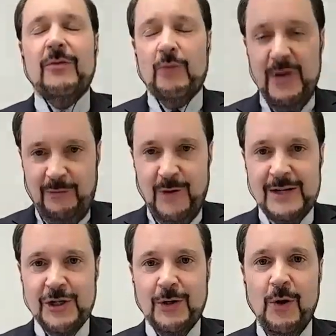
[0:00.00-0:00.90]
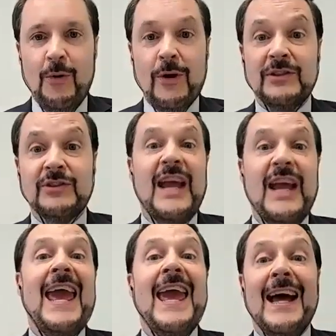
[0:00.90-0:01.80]
refresher course
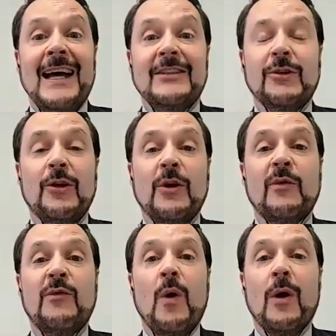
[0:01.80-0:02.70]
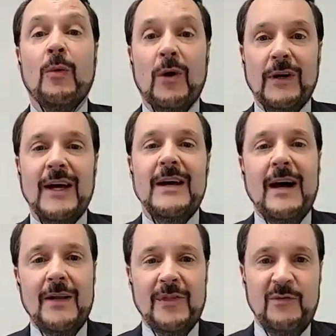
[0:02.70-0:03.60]
and look forward
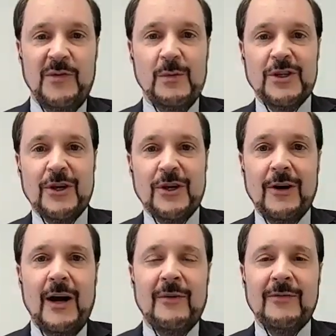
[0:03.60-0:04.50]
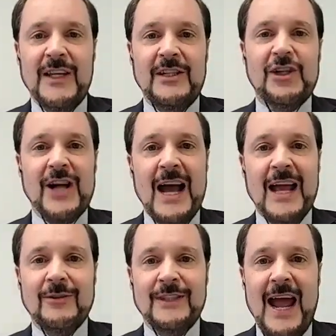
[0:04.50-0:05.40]
on the future of the
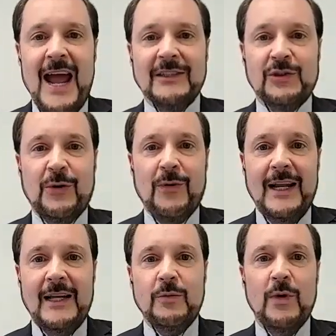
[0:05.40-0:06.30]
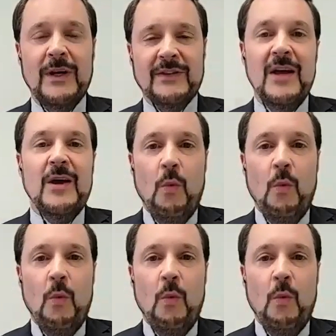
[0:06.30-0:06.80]
child tax credit with